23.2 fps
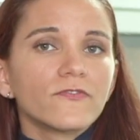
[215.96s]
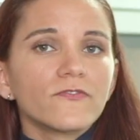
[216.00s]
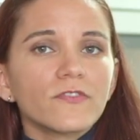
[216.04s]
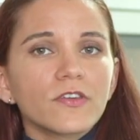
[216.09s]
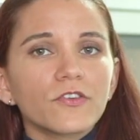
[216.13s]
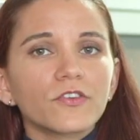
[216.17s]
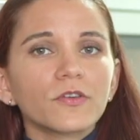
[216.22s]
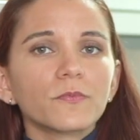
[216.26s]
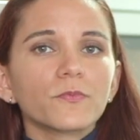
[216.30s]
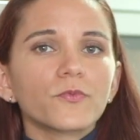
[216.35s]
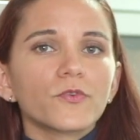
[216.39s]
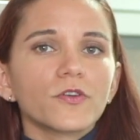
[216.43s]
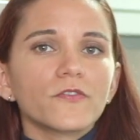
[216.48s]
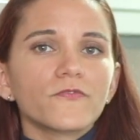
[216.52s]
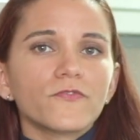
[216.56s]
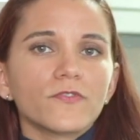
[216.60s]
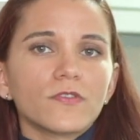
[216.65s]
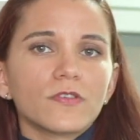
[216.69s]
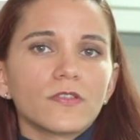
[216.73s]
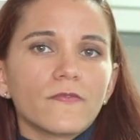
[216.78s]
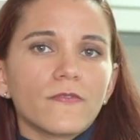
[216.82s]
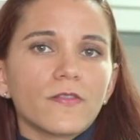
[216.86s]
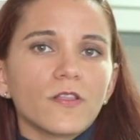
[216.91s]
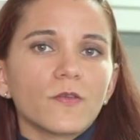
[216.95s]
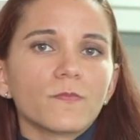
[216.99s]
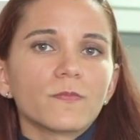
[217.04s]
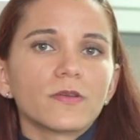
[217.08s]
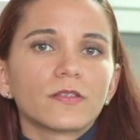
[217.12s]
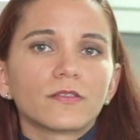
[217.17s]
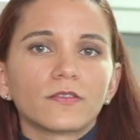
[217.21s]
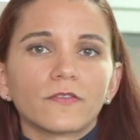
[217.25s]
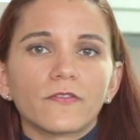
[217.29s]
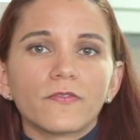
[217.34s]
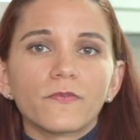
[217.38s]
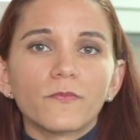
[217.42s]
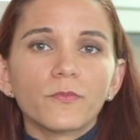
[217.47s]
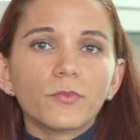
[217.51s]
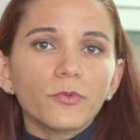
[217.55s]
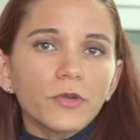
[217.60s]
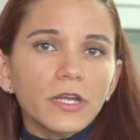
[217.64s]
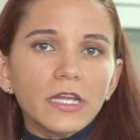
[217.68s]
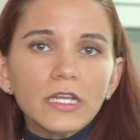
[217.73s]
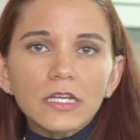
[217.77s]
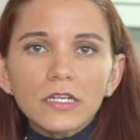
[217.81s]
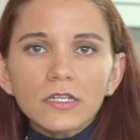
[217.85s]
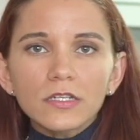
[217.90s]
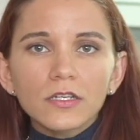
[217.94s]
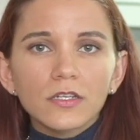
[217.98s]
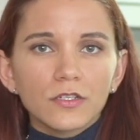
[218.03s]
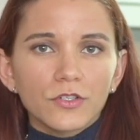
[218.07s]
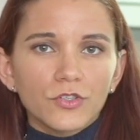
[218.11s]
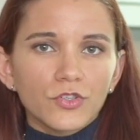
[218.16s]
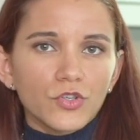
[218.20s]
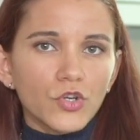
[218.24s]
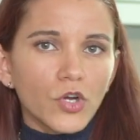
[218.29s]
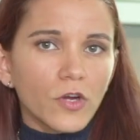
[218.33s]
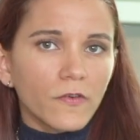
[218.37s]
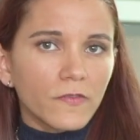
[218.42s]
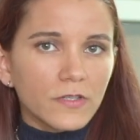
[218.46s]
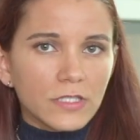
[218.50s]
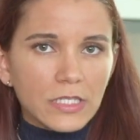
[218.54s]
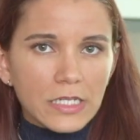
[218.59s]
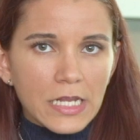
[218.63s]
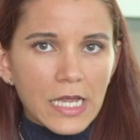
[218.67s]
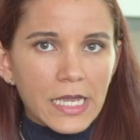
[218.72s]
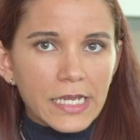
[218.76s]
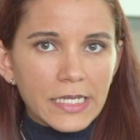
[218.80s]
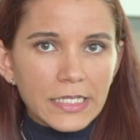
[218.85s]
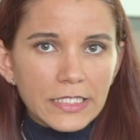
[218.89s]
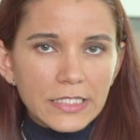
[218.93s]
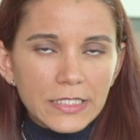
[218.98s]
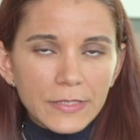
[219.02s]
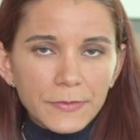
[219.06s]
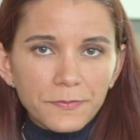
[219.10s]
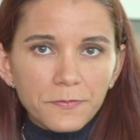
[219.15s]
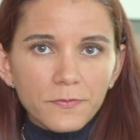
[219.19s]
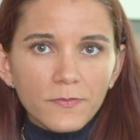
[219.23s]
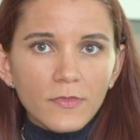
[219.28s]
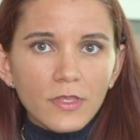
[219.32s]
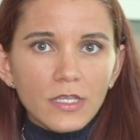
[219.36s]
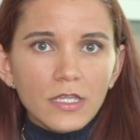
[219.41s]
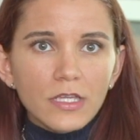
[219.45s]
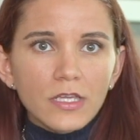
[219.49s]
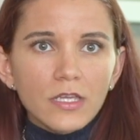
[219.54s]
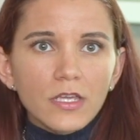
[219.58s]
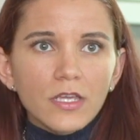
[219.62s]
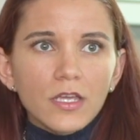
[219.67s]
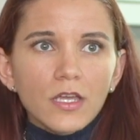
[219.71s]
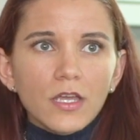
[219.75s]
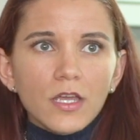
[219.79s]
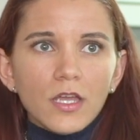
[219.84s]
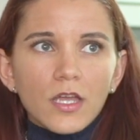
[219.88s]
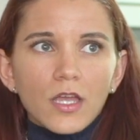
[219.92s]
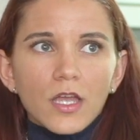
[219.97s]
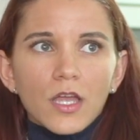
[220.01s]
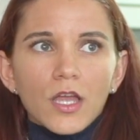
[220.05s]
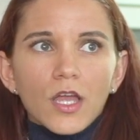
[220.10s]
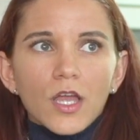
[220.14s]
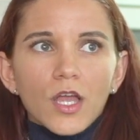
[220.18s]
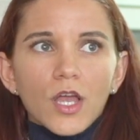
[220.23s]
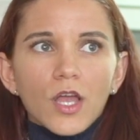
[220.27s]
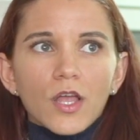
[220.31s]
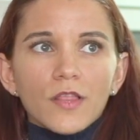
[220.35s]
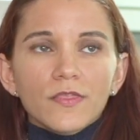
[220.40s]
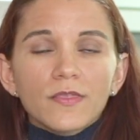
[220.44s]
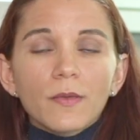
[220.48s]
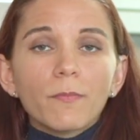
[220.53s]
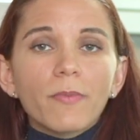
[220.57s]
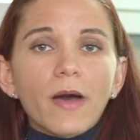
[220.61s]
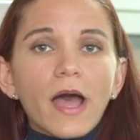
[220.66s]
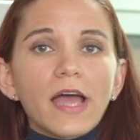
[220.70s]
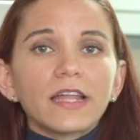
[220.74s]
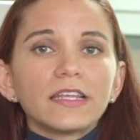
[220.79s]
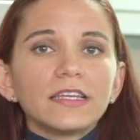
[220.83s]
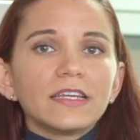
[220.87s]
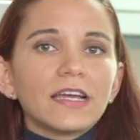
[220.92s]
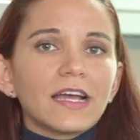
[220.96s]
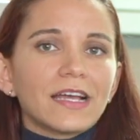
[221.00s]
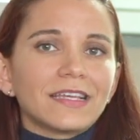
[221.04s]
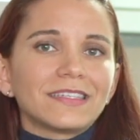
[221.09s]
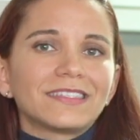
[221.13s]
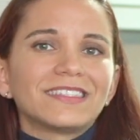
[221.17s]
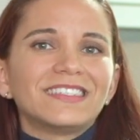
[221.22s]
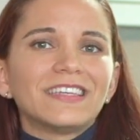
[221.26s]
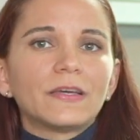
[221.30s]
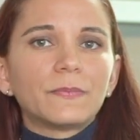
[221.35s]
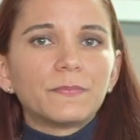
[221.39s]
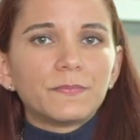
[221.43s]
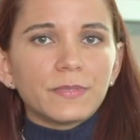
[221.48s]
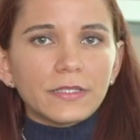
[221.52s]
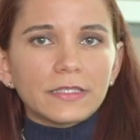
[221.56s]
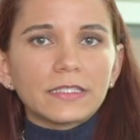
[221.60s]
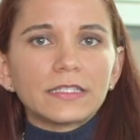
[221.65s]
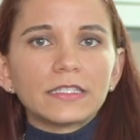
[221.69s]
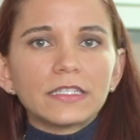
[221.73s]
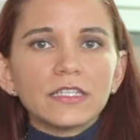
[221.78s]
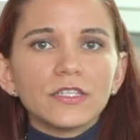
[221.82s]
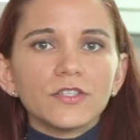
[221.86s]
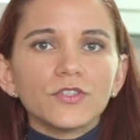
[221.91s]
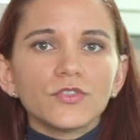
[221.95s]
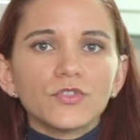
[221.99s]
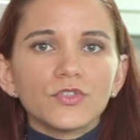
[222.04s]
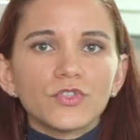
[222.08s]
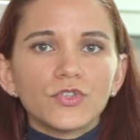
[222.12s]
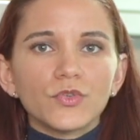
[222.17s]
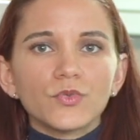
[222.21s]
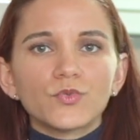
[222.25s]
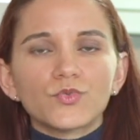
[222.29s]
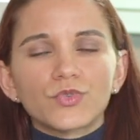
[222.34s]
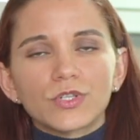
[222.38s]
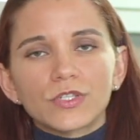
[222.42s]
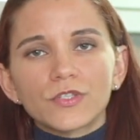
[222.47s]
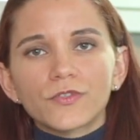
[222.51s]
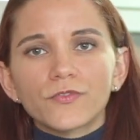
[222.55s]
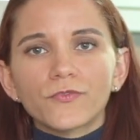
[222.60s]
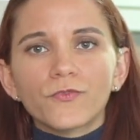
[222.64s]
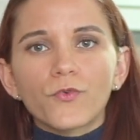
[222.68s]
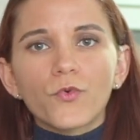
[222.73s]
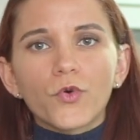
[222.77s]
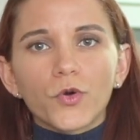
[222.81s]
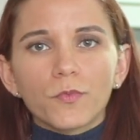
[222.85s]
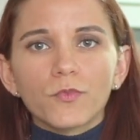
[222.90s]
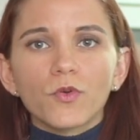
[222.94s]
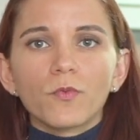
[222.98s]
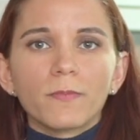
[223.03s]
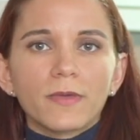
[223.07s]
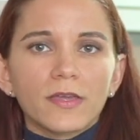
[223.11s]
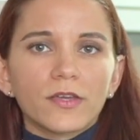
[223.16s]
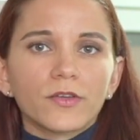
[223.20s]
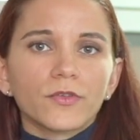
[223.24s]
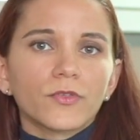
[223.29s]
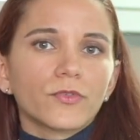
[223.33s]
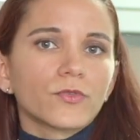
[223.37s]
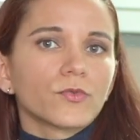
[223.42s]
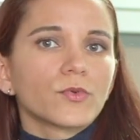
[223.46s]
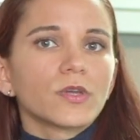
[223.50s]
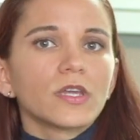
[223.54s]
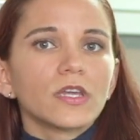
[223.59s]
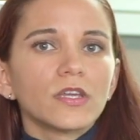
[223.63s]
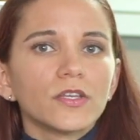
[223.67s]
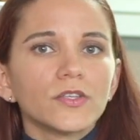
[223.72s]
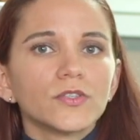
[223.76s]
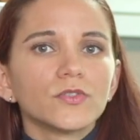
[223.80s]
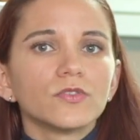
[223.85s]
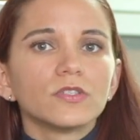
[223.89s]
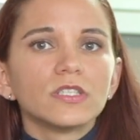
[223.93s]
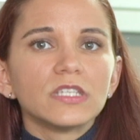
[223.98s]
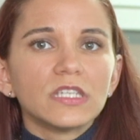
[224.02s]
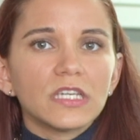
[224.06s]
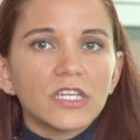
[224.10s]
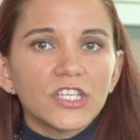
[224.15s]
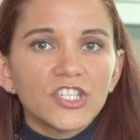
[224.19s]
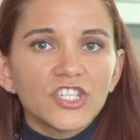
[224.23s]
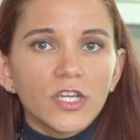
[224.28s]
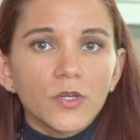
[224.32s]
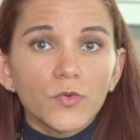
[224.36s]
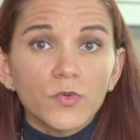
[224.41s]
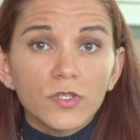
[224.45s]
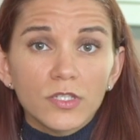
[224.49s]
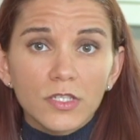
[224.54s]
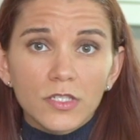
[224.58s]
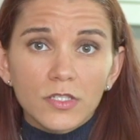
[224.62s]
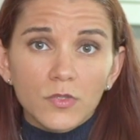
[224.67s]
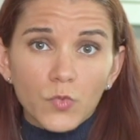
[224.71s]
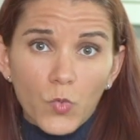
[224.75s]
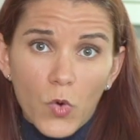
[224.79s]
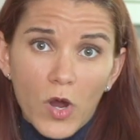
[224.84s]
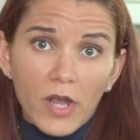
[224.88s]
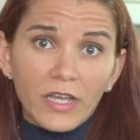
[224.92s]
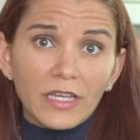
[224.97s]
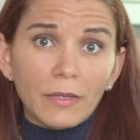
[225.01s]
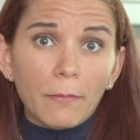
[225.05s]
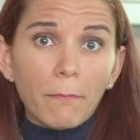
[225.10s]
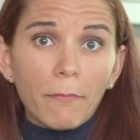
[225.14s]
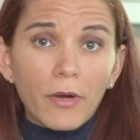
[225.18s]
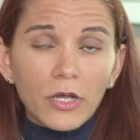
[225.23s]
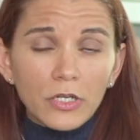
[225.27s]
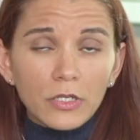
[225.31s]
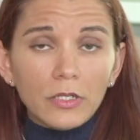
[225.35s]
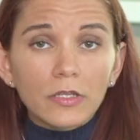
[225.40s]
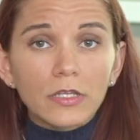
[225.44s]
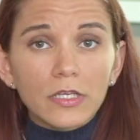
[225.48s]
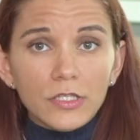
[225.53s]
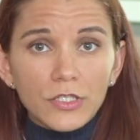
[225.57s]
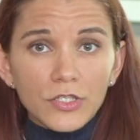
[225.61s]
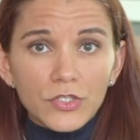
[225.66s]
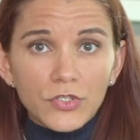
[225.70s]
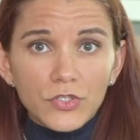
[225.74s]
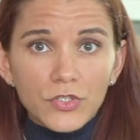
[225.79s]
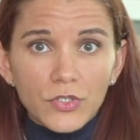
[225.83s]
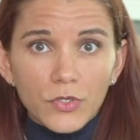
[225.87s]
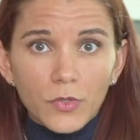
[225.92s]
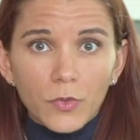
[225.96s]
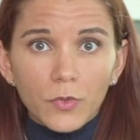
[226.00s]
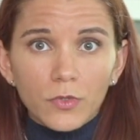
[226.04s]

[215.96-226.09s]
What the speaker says: is very important for the development of the brain, nerves, and eyes. The body has the ability to transform omega-3 into DHA, which is why I'm bundling these